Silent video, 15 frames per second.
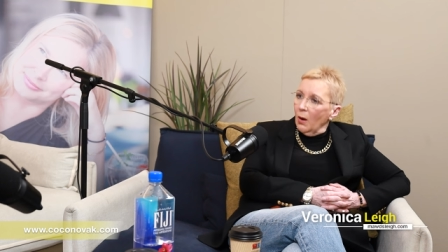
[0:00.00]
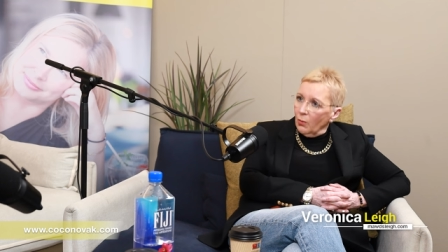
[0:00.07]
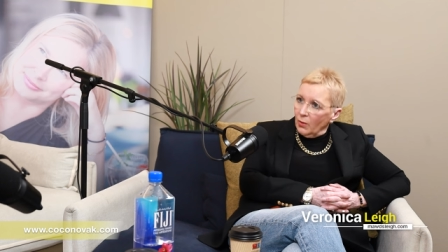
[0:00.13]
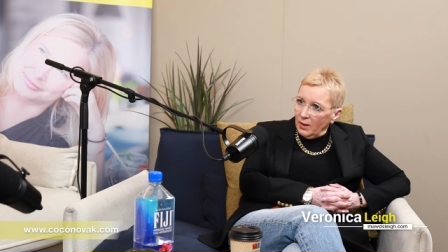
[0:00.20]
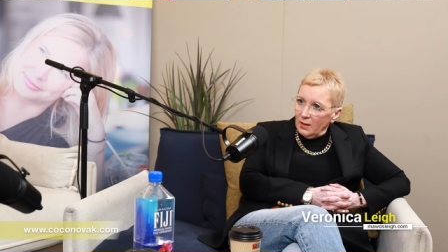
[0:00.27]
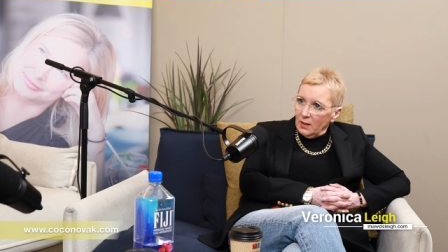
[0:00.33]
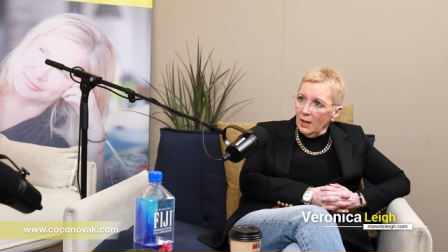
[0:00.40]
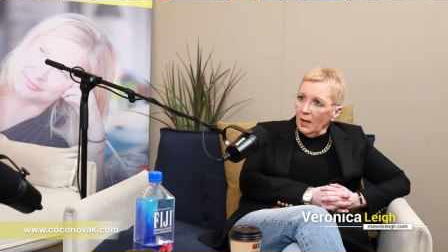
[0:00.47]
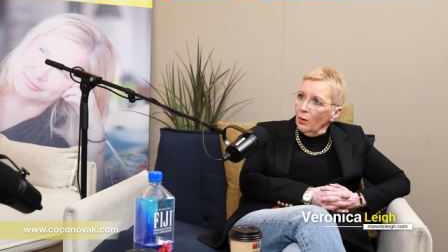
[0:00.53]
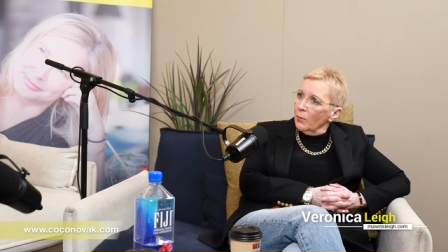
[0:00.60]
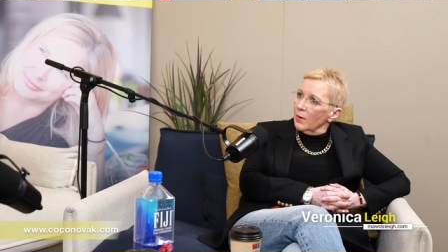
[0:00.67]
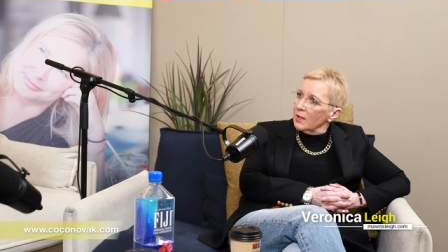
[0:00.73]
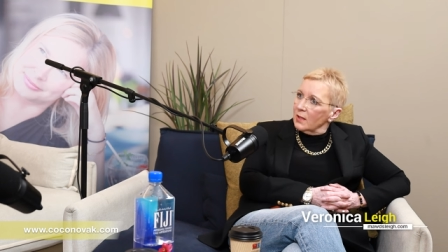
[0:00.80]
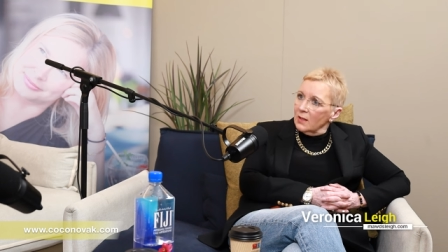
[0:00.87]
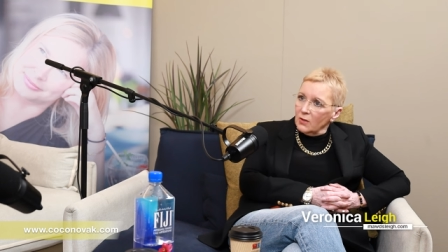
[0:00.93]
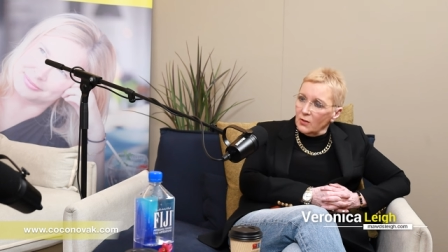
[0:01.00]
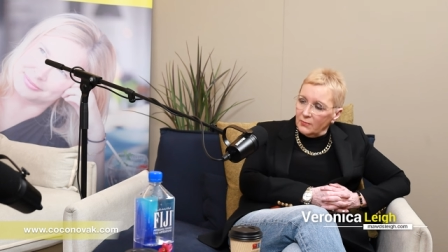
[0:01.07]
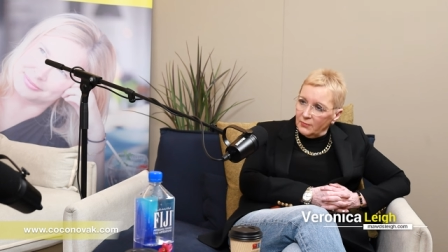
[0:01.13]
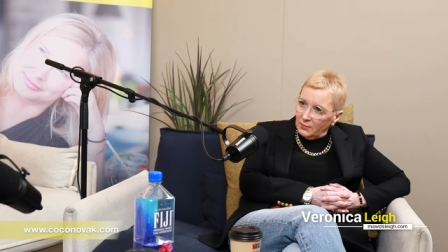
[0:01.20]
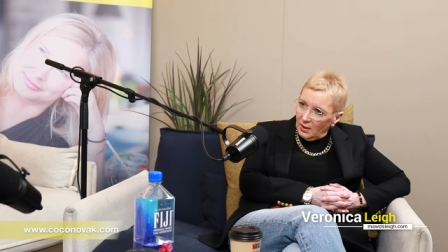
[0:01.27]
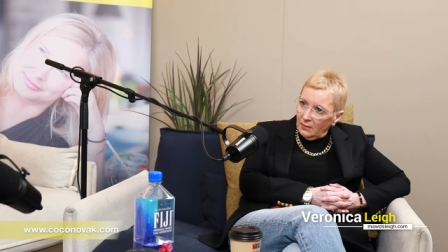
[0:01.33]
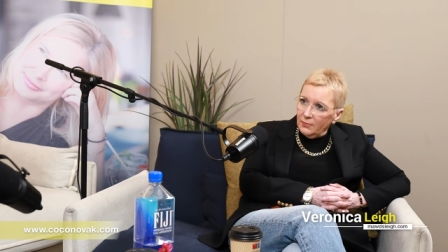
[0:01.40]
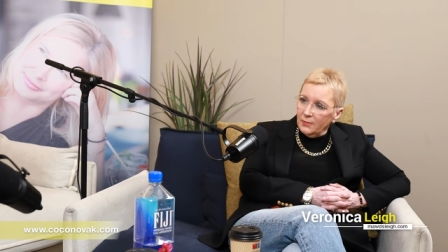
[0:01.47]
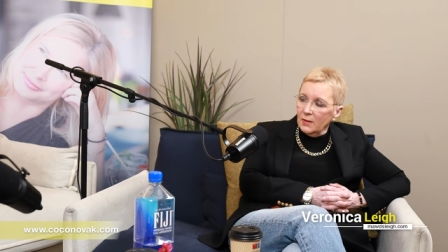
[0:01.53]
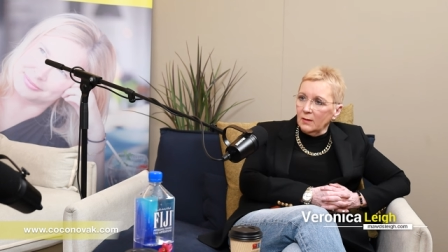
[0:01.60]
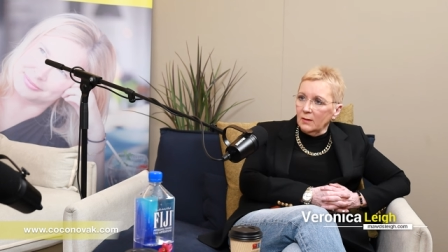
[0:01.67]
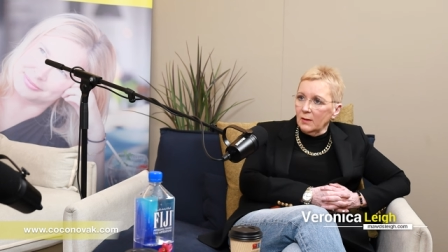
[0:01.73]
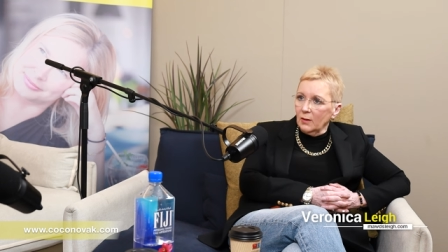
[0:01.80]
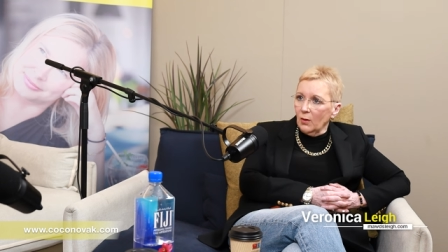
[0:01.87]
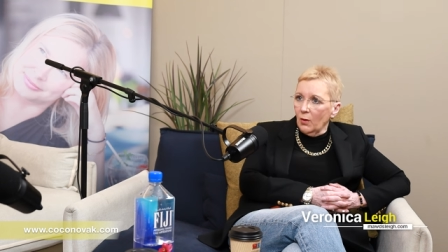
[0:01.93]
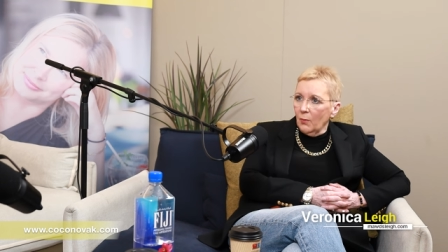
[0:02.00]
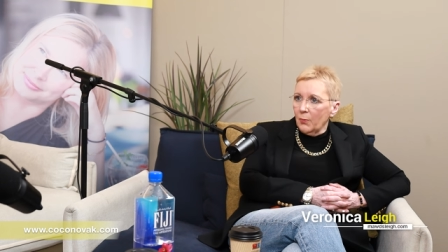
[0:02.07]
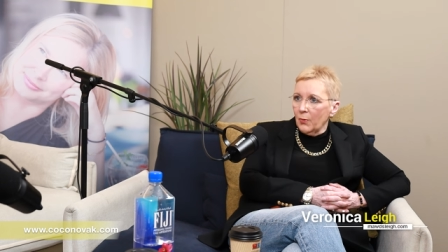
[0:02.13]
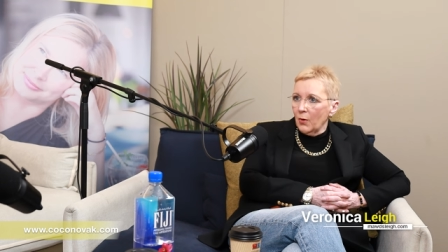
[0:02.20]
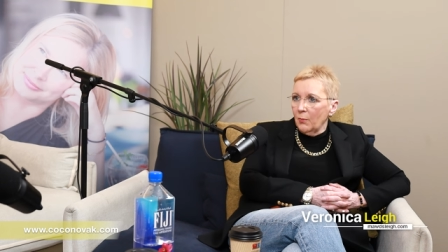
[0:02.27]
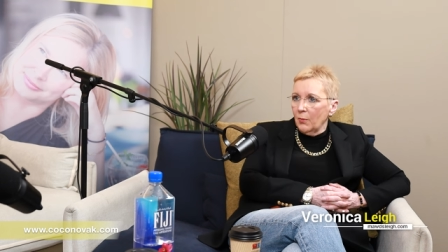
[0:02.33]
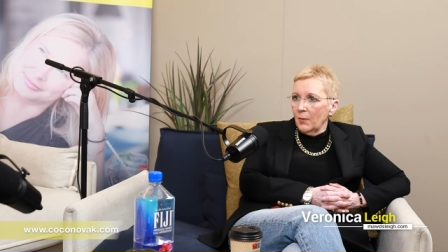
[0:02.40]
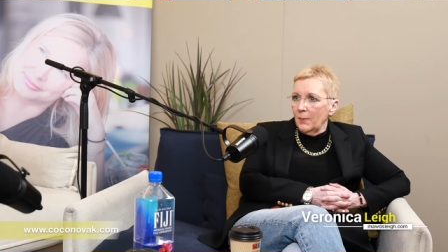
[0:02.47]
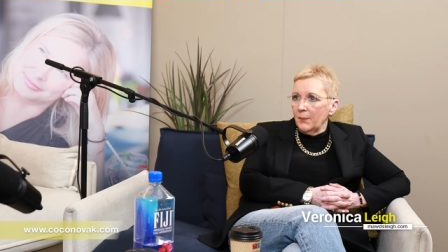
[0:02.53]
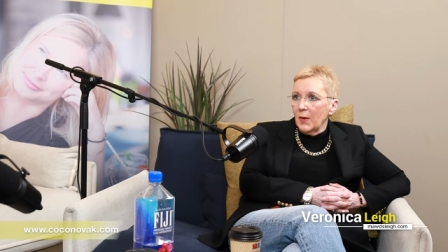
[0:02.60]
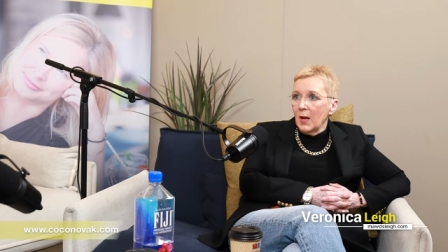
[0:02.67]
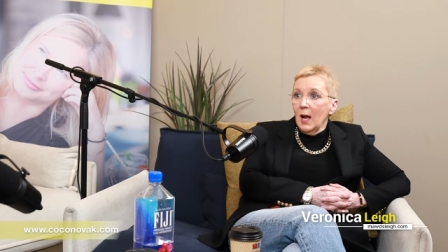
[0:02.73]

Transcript: get you help. He says, you've definitely got a problem.